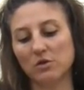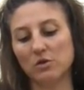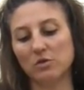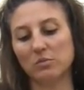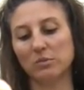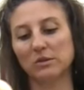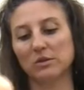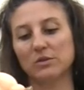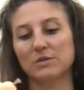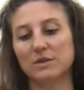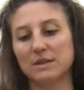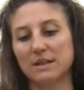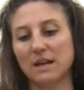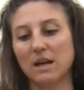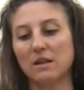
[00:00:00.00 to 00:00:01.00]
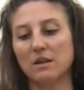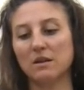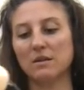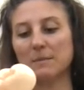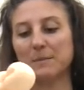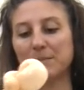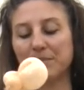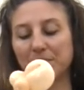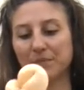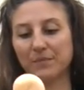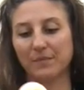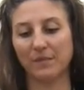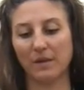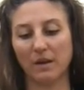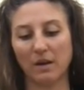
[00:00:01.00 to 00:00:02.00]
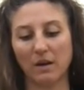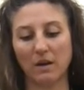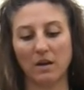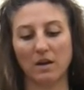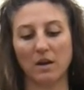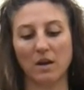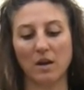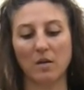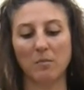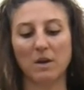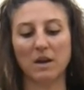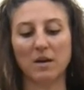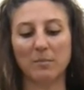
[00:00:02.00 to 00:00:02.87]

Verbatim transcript: two balloons together. Make